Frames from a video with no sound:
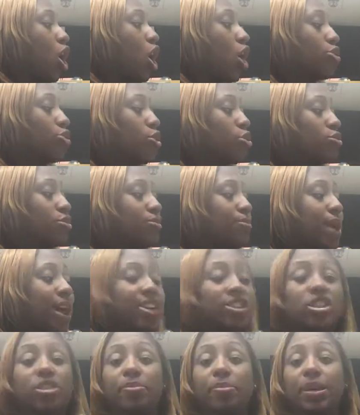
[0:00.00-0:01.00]
"Are those
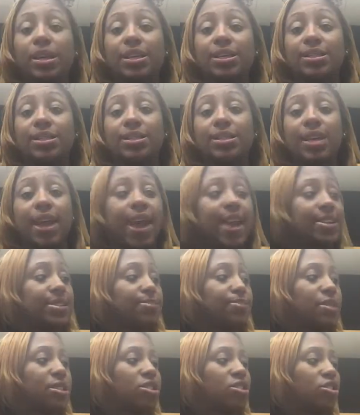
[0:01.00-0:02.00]
magic beans?"
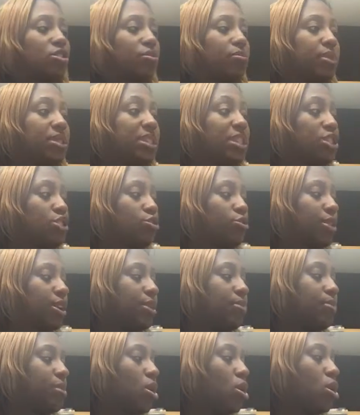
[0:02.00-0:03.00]
asked Mrs.
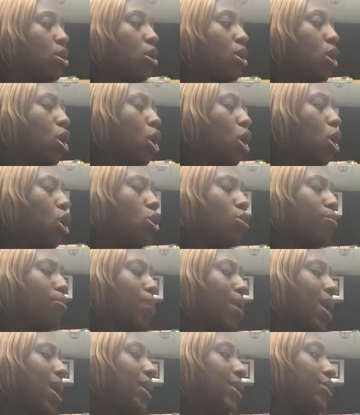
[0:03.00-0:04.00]
Cream. "Oh
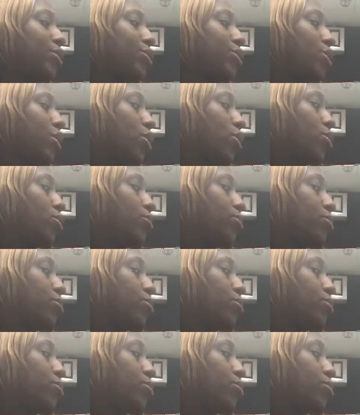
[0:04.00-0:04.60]
my, no,"